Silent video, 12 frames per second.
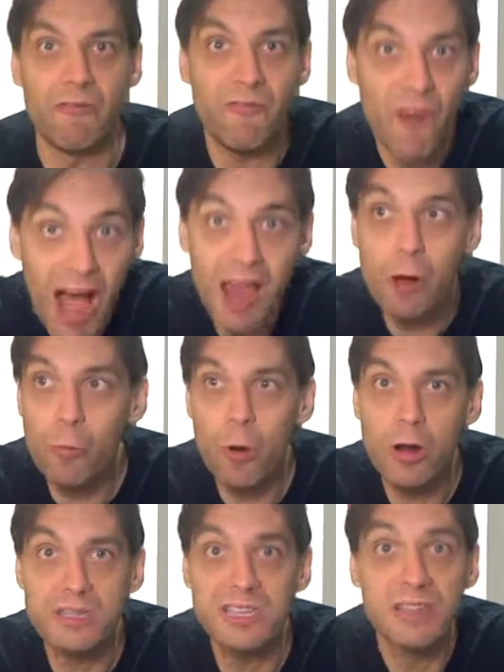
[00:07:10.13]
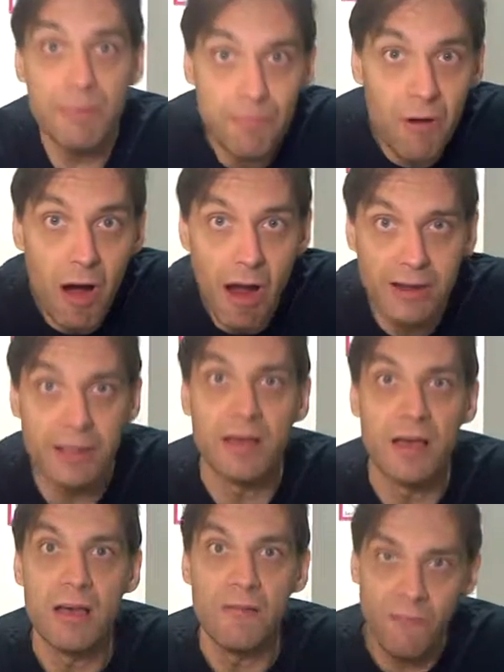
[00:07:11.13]
Fireworks in the park
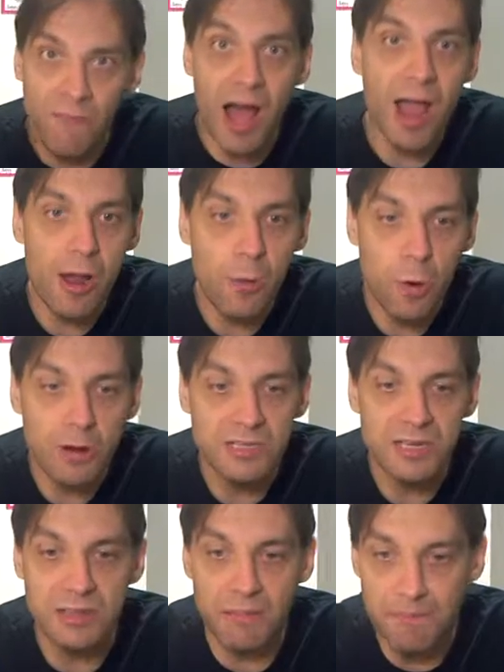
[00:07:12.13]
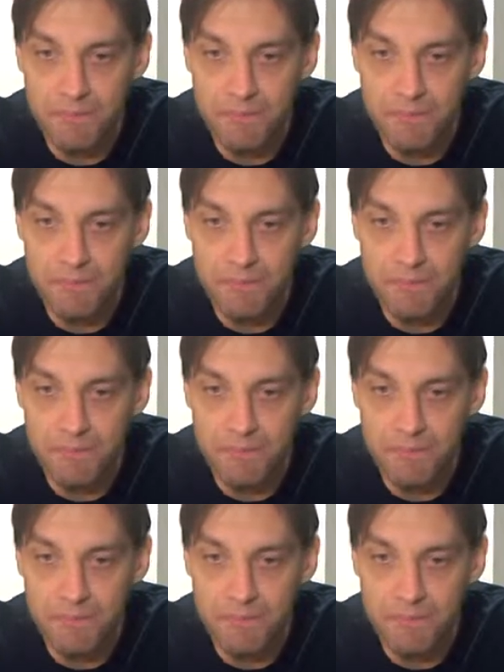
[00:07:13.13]
fireworks at the